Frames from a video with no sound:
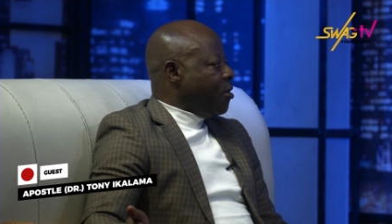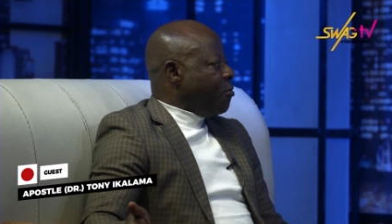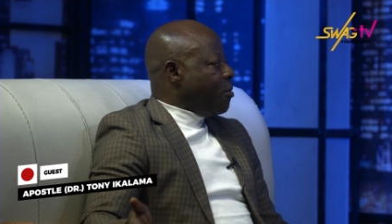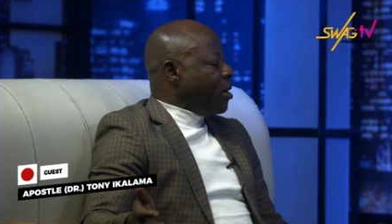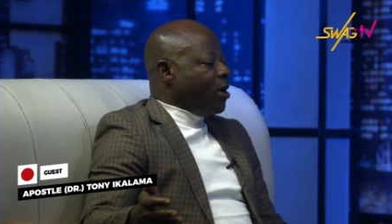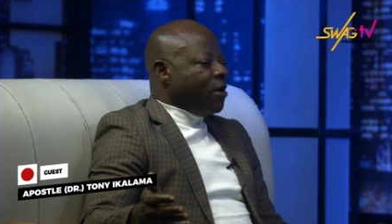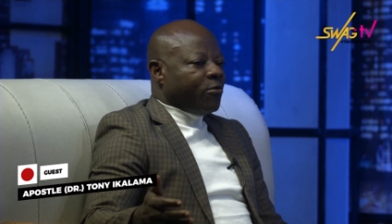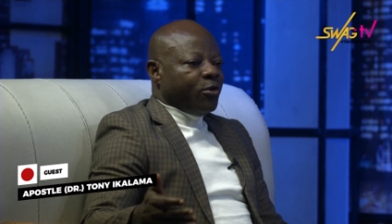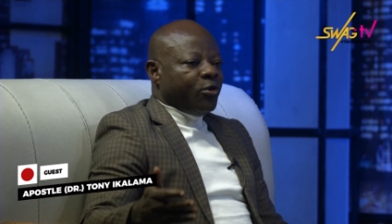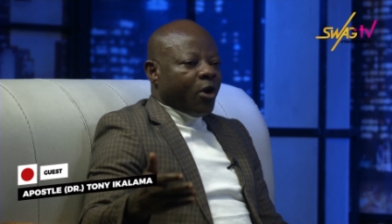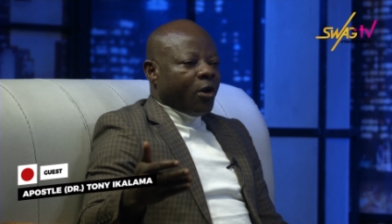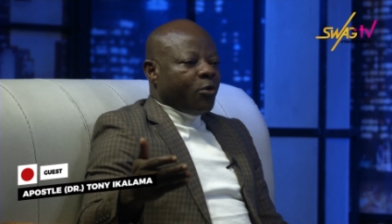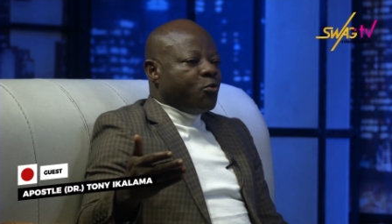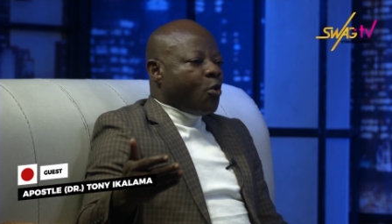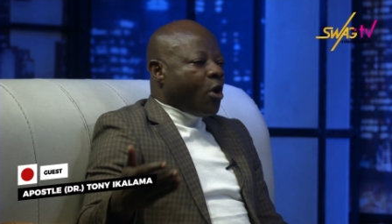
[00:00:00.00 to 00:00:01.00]
We are not even
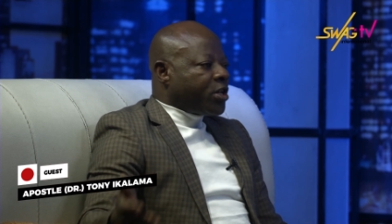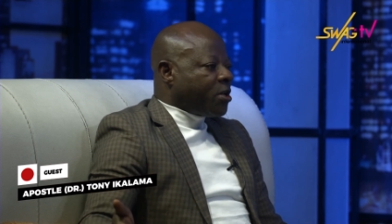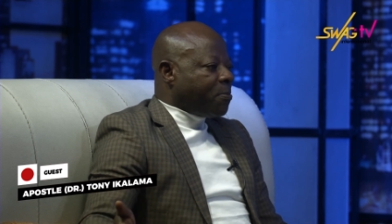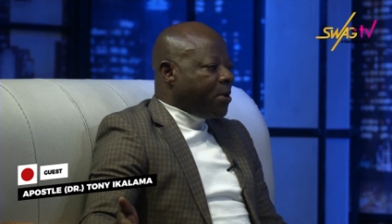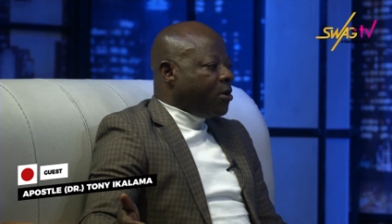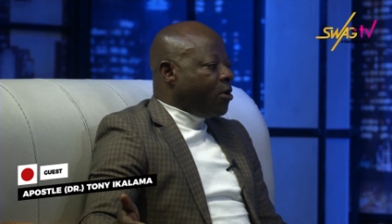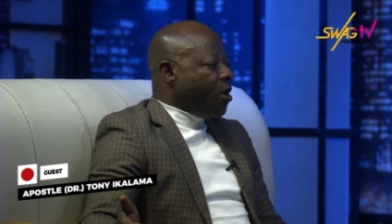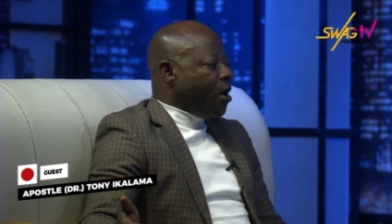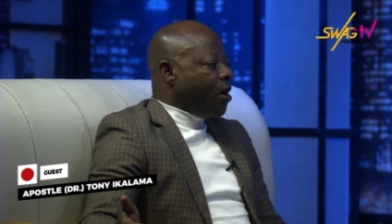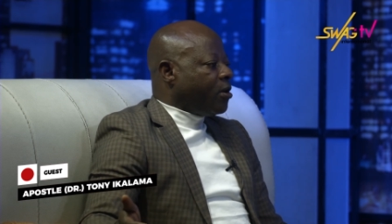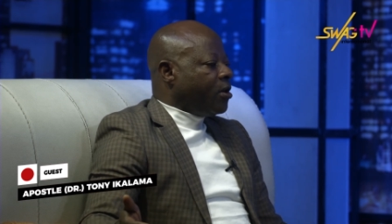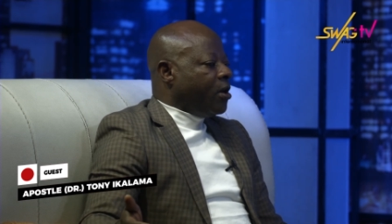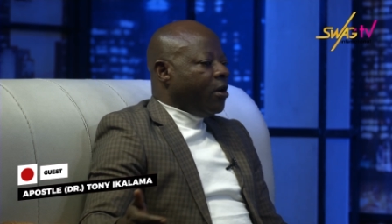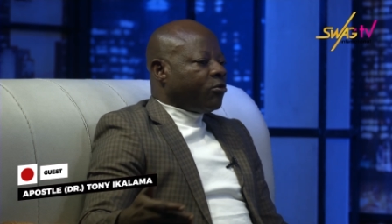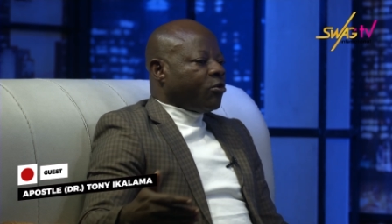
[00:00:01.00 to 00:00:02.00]
done worshiping
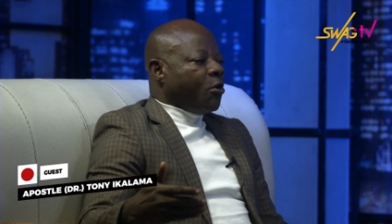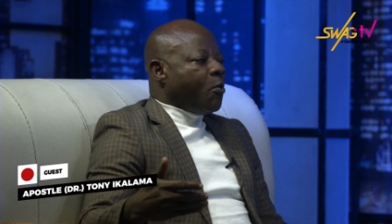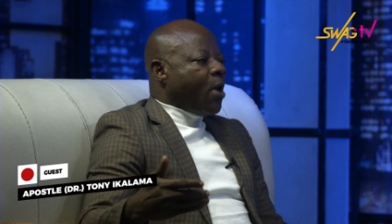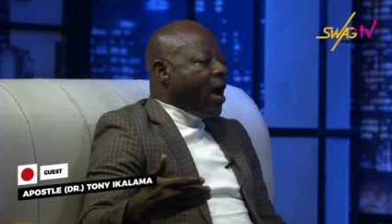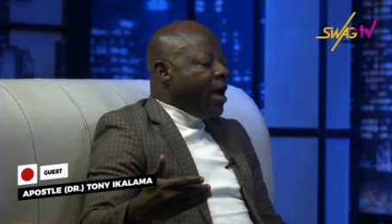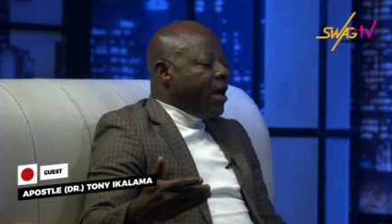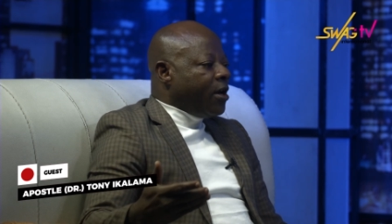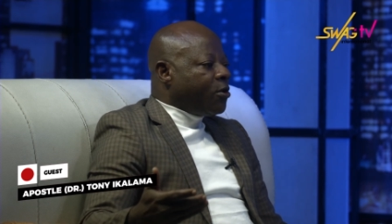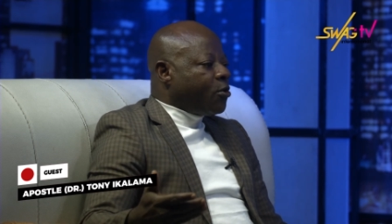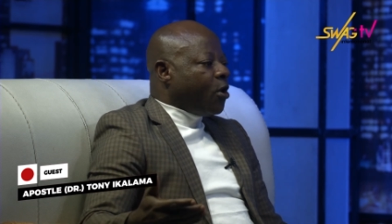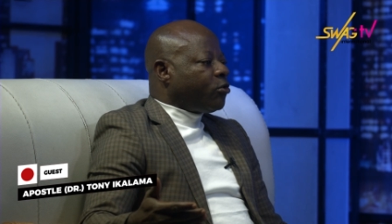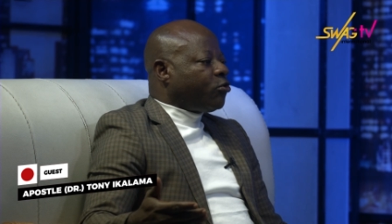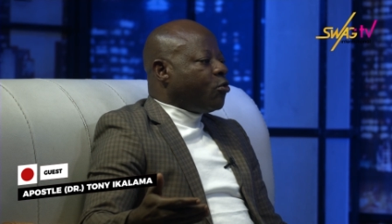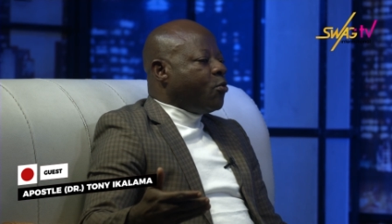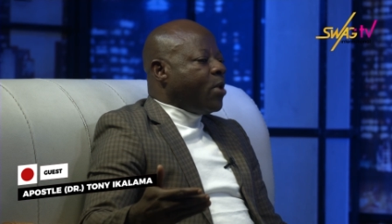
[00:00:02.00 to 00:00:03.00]
God. So why
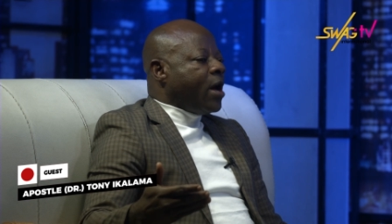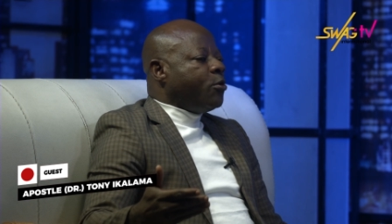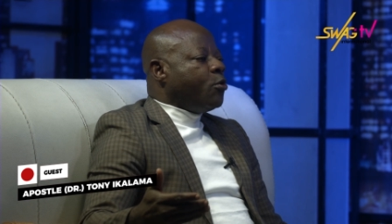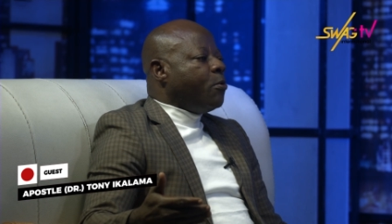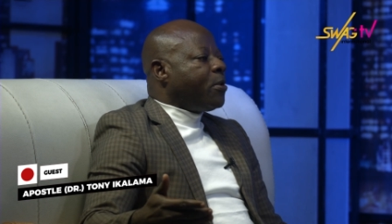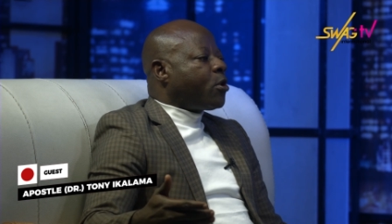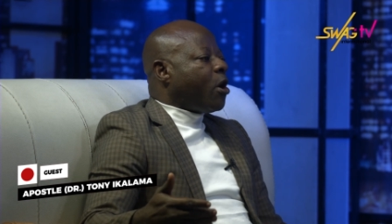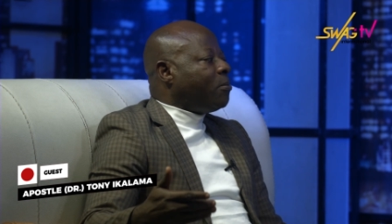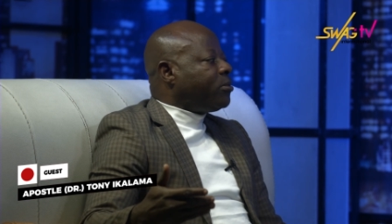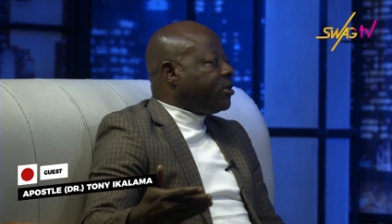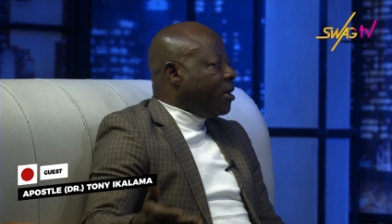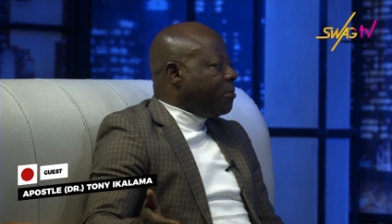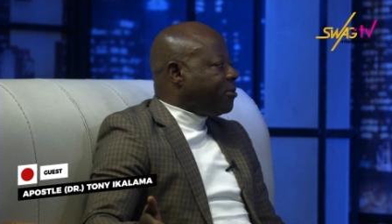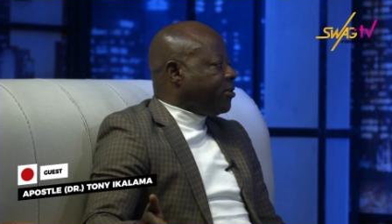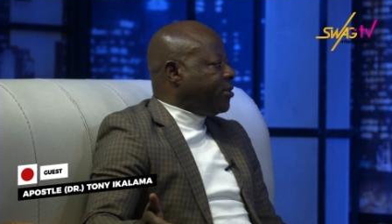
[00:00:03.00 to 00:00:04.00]
go to where you become
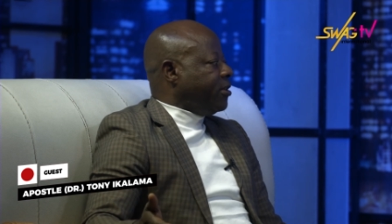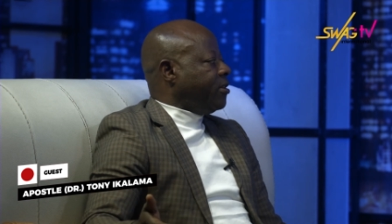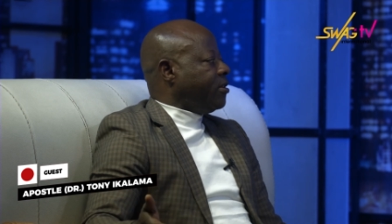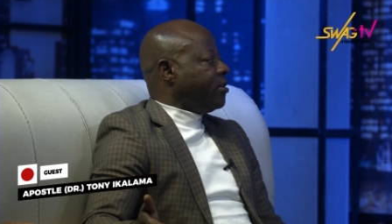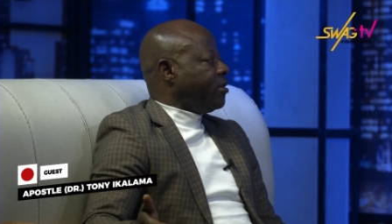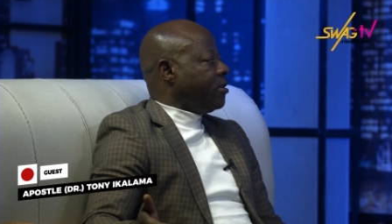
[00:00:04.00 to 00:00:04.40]
tipsy